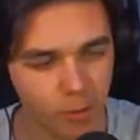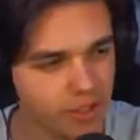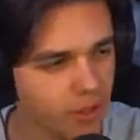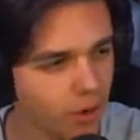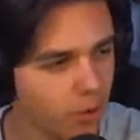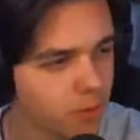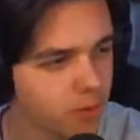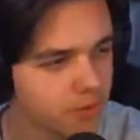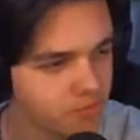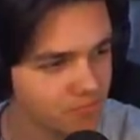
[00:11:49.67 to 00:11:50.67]
we go.
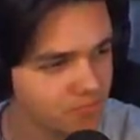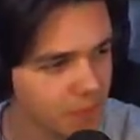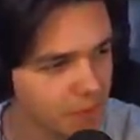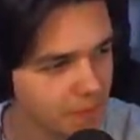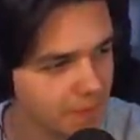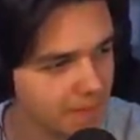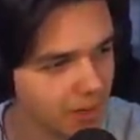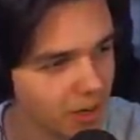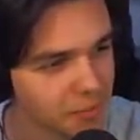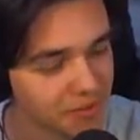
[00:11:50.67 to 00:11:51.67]

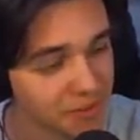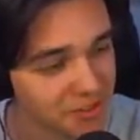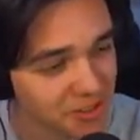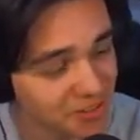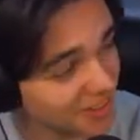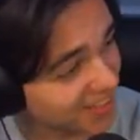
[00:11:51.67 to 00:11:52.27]
Are you my favorite streamer?